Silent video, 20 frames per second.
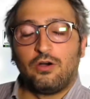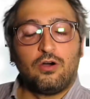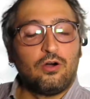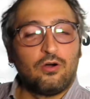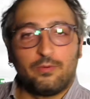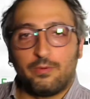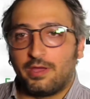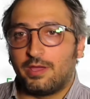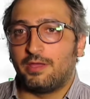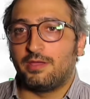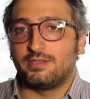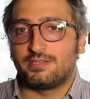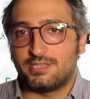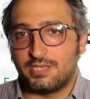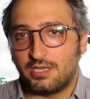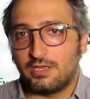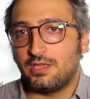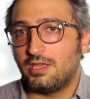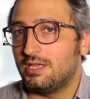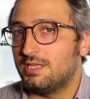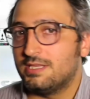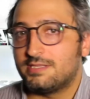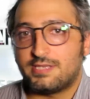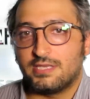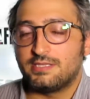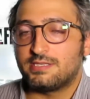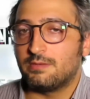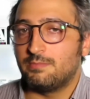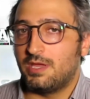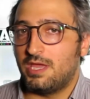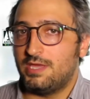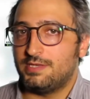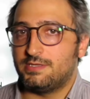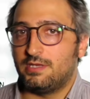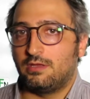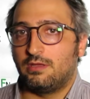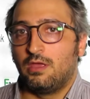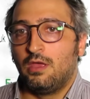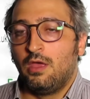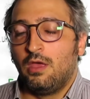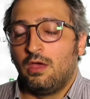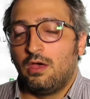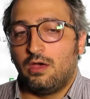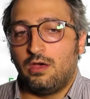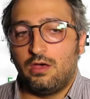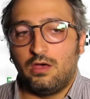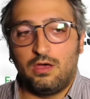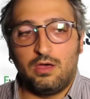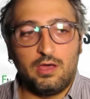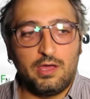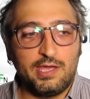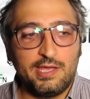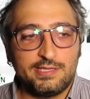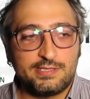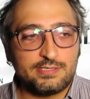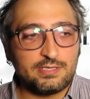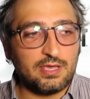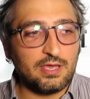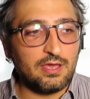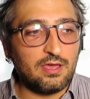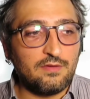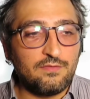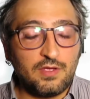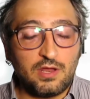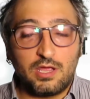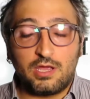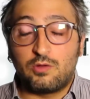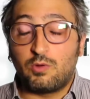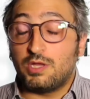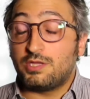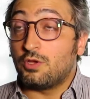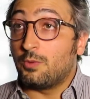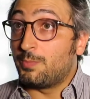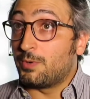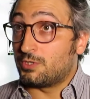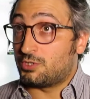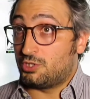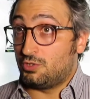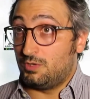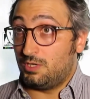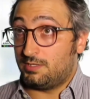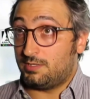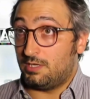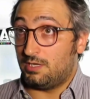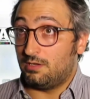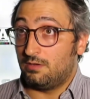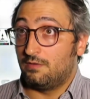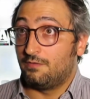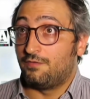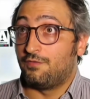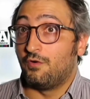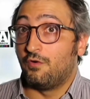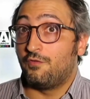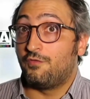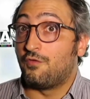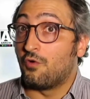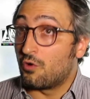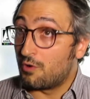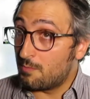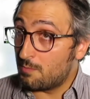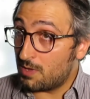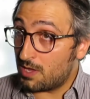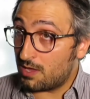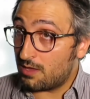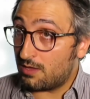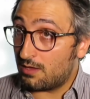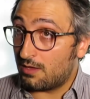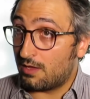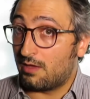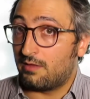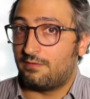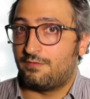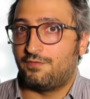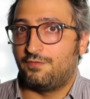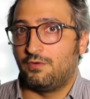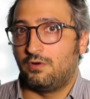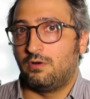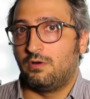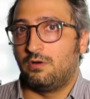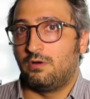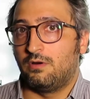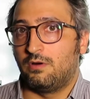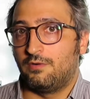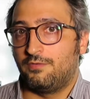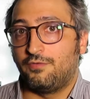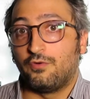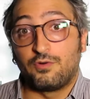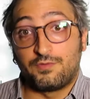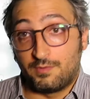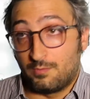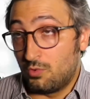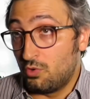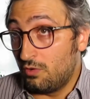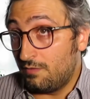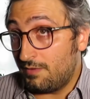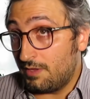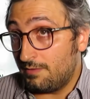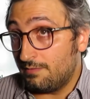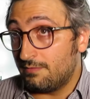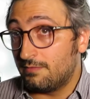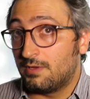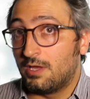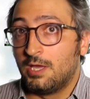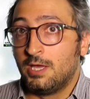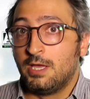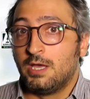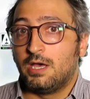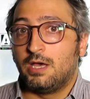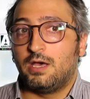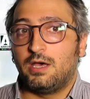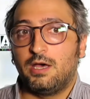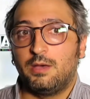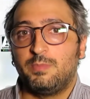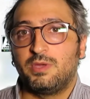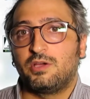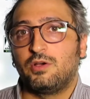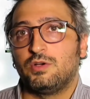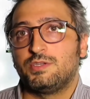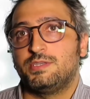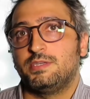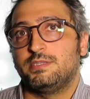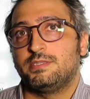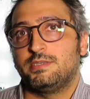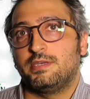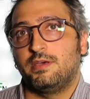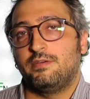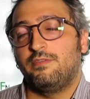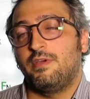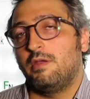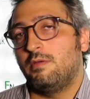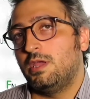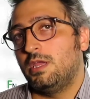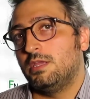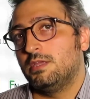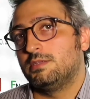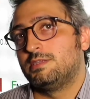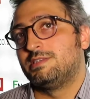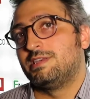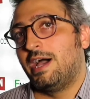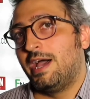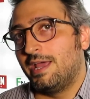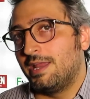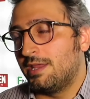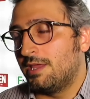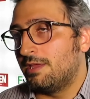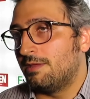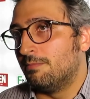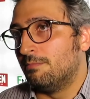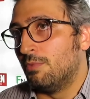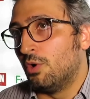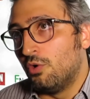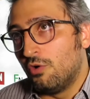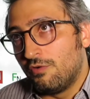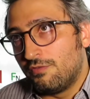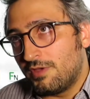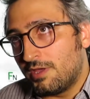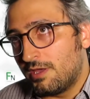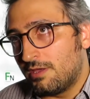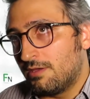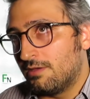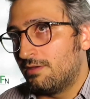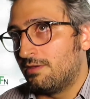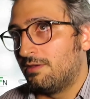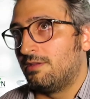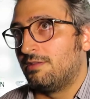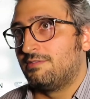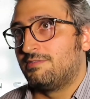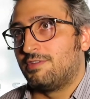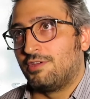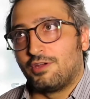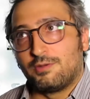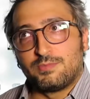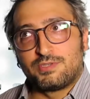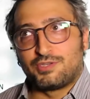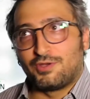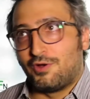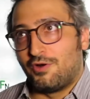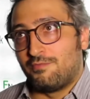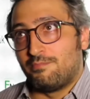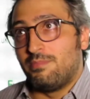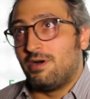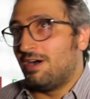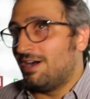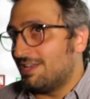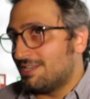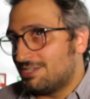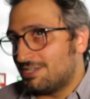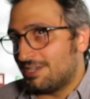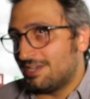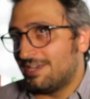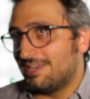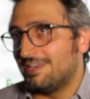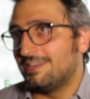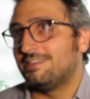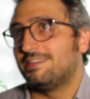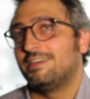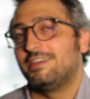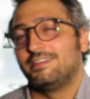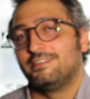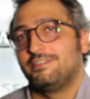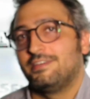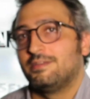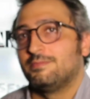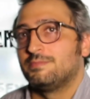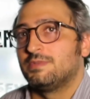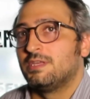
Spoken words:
Oh man, see, it's amazing. It's a very great opportunity for me and for the movie because it's a very tiny movie in terms of budget and